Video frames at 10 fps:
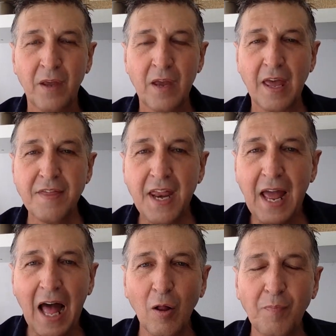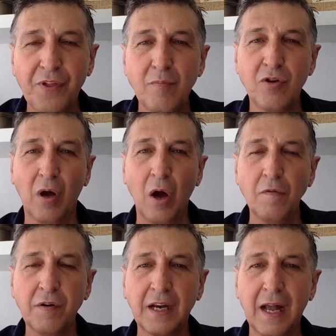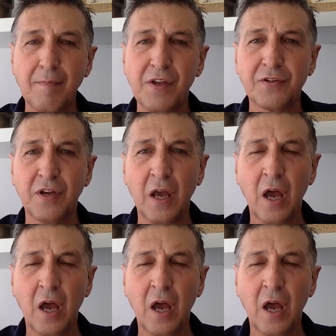And that helped them to overcome this